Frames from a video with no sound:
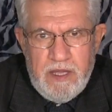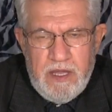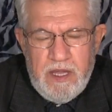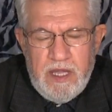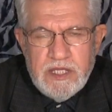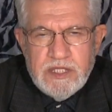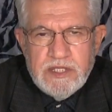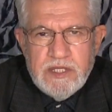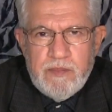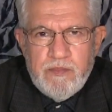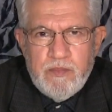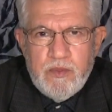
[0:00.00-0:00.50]

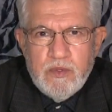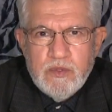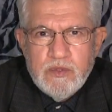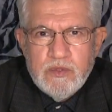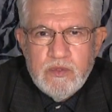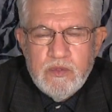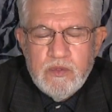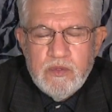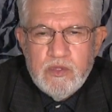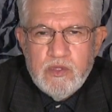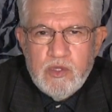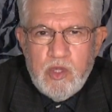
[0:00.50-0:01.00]
I
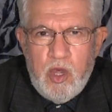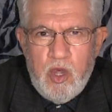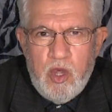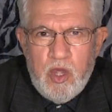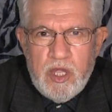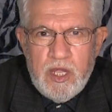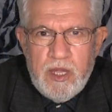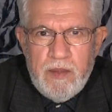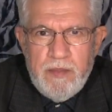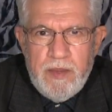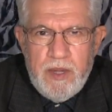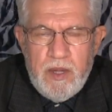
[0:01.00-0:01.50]
supposed to
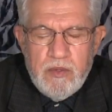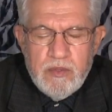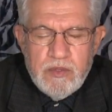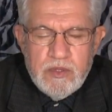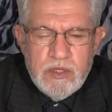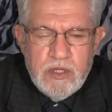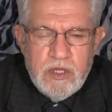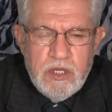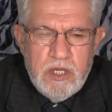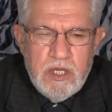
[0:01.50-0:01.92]
talk about